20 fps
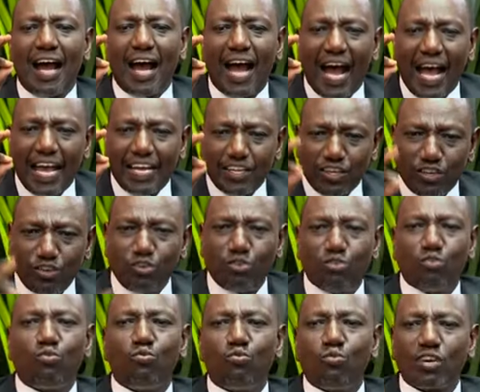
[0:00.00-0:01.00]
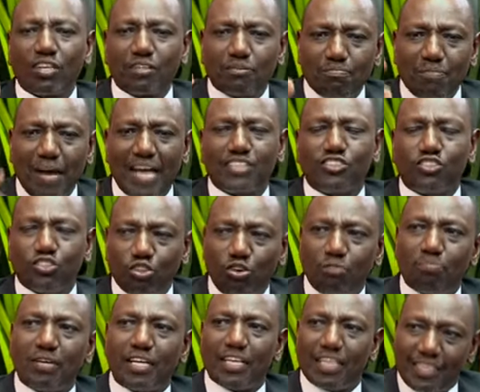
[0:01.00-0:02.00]
I know what my
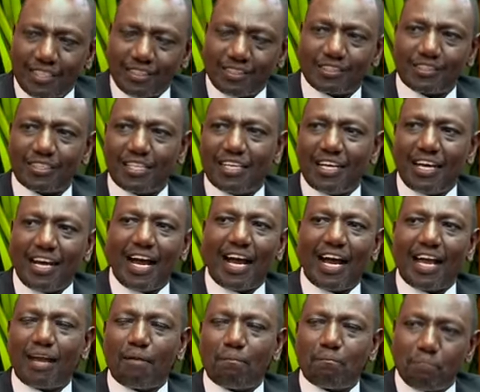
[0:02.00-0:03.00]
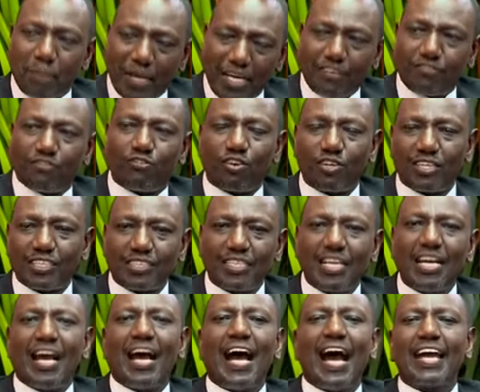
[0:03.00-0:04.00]
job is. Your Excellency, the
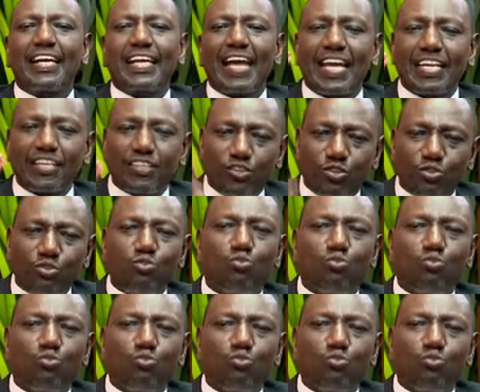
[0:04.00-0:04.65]
concern it, is not I you. I do